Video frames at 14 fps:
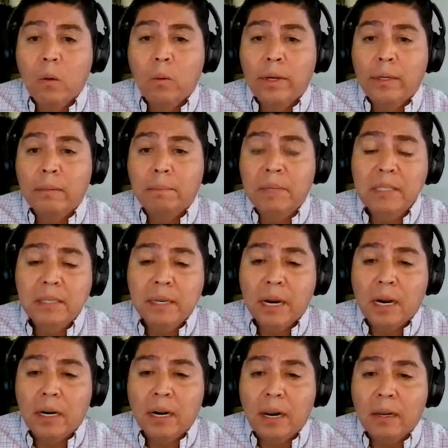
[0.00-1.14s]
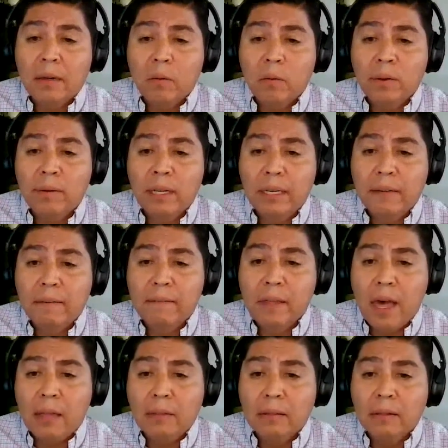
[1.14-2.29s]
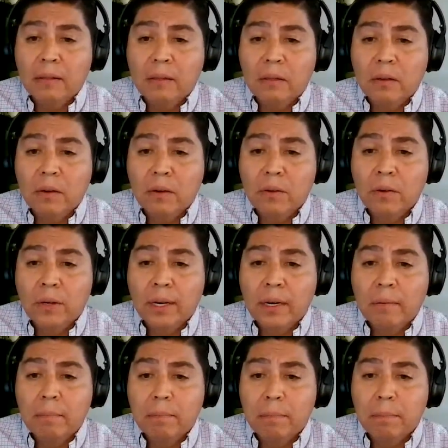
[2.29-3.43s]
With PCR, we believe that you can